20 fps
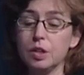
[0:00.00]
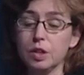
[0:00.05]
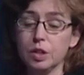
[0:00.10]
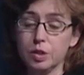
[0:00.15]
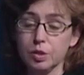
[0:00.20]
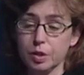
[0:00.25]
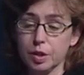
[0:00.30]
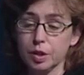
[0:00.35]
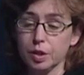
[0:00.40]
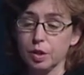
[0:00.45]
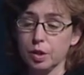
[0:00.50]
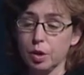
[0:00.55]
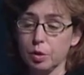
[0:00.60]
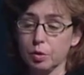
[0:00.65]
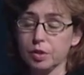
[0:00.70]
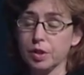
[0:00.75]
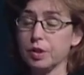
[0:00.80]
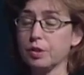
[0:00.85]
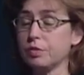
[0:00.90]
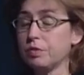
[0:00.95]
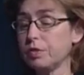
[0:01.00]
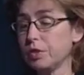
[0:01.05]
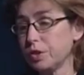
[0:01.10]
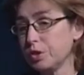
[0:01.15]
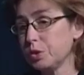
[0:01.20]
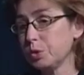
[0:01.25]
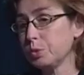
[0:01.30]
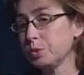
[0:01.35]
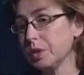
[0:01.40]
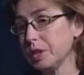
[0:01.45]
you can go there
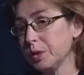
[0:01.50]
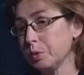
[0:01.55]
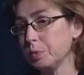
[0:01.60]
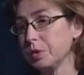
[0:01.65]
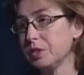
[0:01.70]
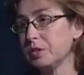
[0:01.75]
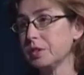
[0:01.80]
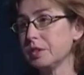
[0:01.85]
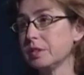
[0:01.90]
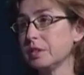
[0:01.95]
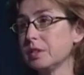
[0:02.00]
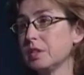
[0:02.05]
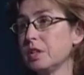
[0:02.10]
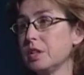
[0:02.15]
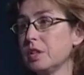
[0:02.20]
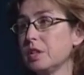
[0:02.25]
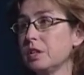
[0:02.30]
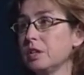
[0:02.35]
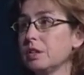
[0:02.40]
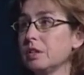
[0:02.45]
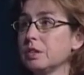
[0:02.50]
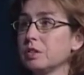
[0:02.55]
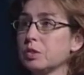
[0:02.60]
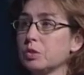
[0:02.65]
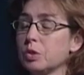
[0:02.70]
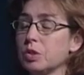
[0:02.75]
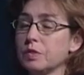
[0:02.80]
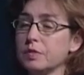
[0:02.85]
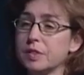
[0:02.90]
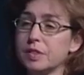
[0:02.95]
virtually, which is
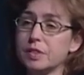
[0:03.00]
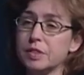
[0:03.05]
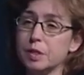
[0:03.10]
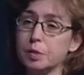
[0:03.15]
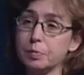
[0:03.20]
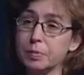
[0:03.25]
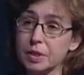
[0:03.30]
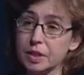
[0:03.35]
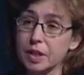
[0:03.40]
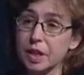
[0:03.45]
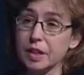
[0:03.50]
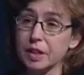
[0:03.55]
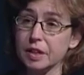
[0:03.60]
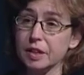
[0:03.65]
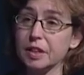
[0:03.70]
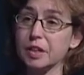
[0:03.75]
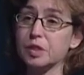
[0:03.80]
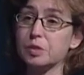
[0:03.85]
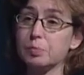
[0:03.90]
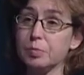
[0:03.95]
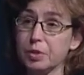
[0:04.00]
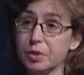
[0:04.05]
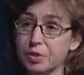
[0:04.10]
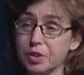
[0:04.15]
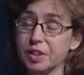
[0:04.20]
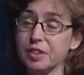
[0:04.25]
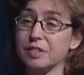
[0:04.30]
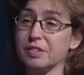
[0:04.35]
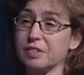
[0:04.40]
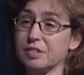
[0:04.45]
sort of a simulated
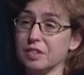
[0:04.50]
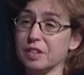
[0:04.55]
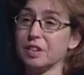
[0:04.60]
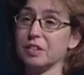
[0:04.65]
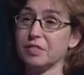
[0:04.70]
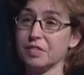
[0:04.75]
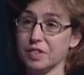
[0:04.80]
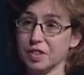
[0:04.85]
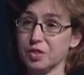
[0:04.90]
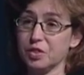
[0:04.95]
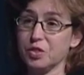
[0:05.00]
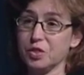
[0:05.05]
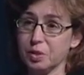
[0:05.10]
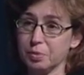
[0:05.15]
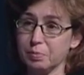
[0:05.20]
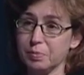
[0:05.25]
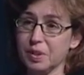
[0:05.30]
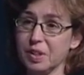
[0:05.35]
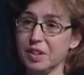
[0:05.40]
experience of the trip.